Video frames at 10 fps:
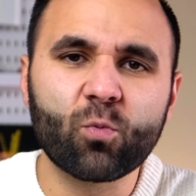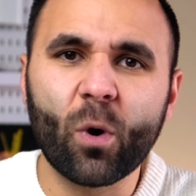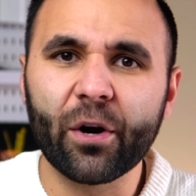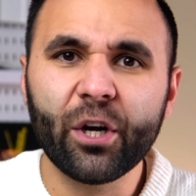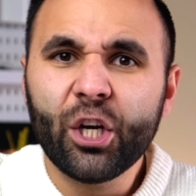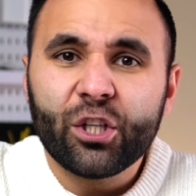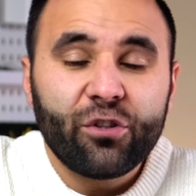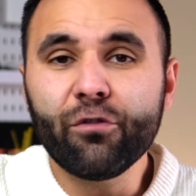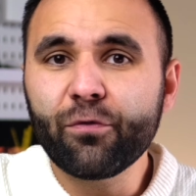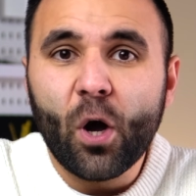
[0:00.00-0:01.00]
where
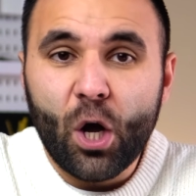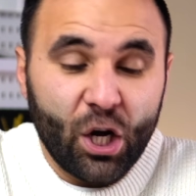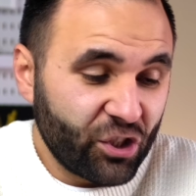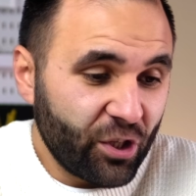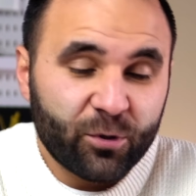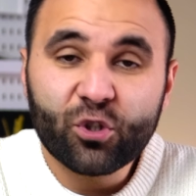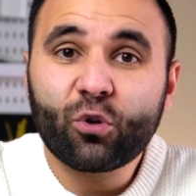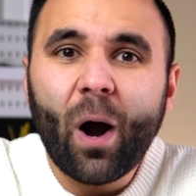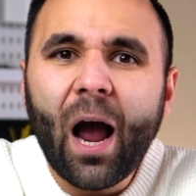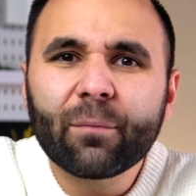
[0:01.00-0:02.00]
you've
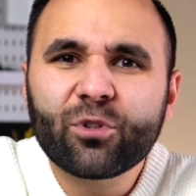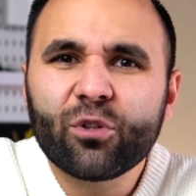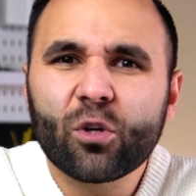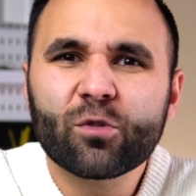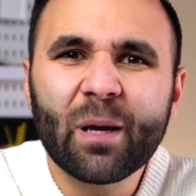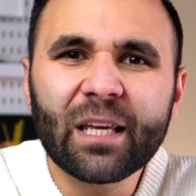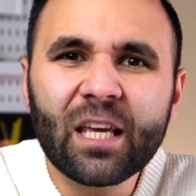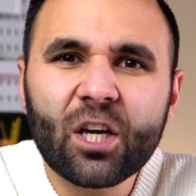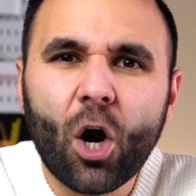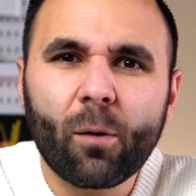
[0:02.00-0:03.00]
subscribe to those big
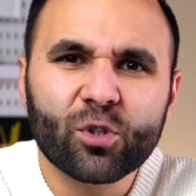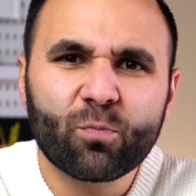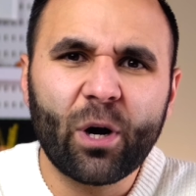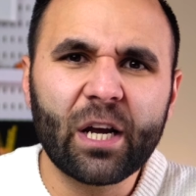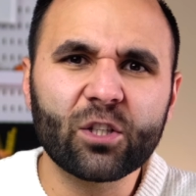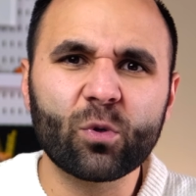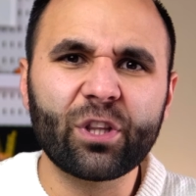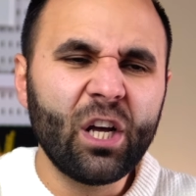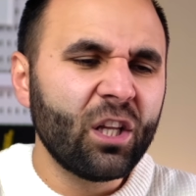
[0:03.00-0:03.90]
e-commerce brands with